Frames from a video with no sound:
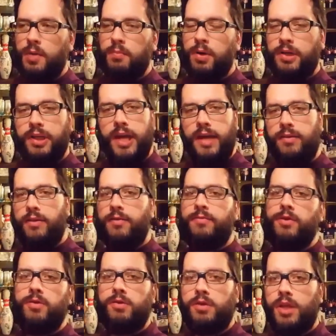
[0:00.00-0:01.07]
Put together a
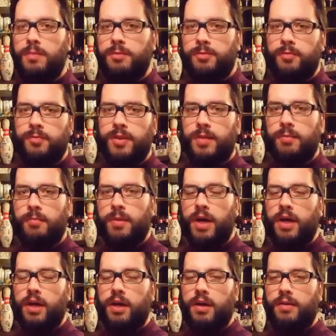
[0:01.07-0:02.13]
few clips from some of
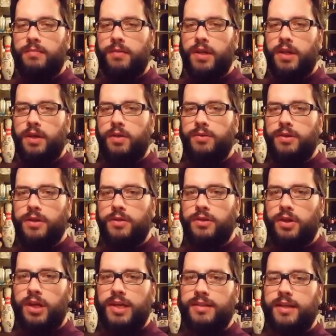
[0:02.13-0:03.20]
my uh, videos here
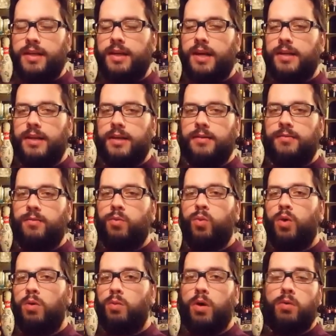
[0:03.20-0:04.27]
so you guys get an idea of
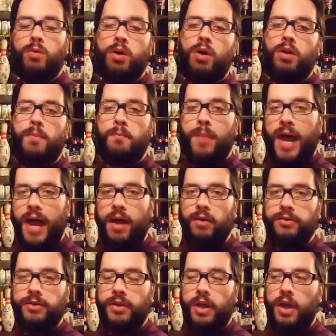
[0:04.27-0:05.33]
what, what we're all
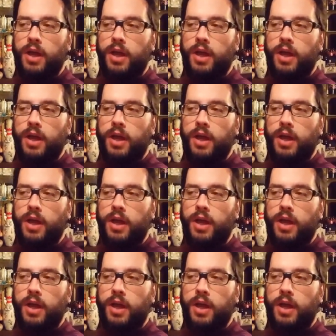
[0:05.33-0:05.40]
about.